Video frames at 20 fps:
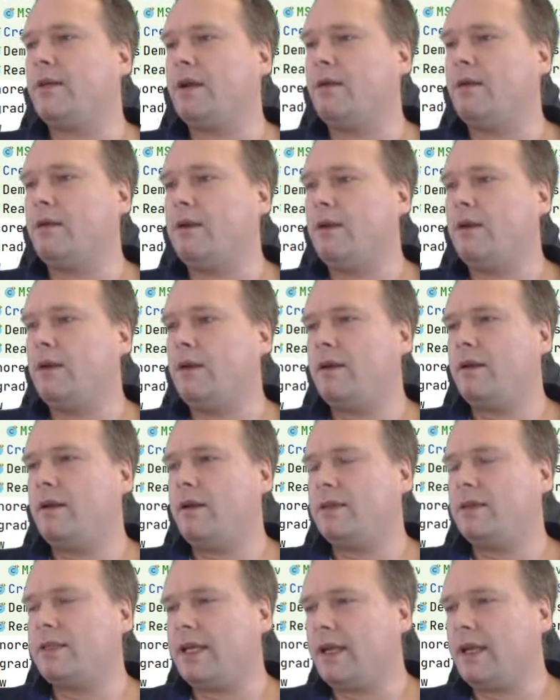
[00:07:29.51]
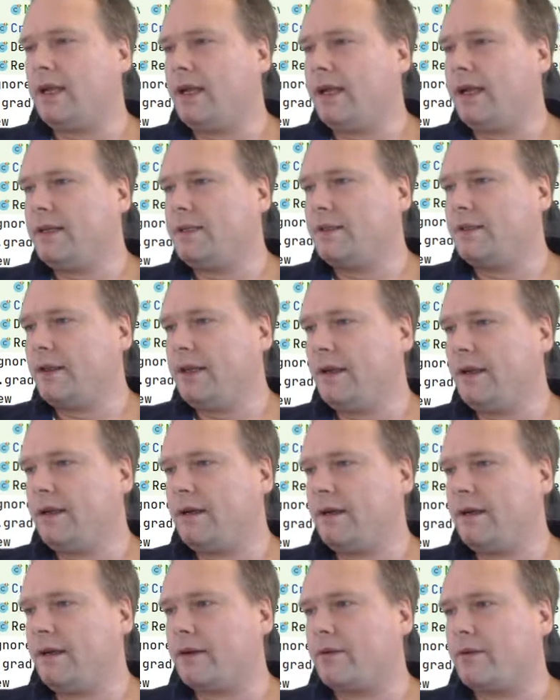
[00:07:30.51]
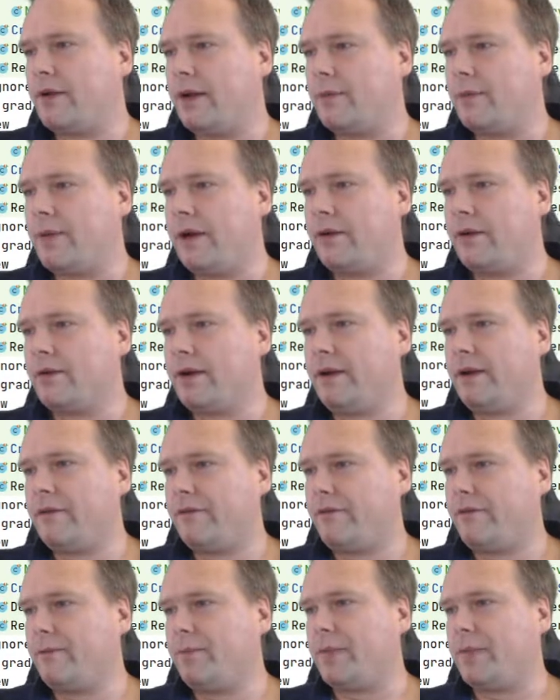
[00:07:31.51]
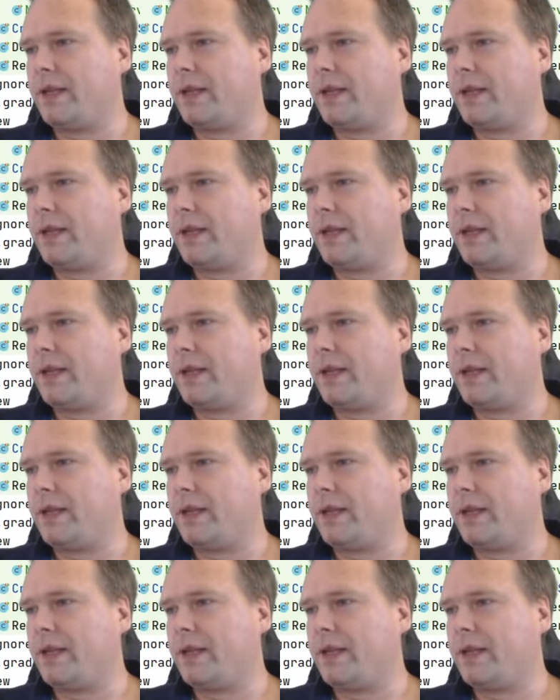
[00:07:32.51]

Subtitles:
a single line. So here I create a paragraph.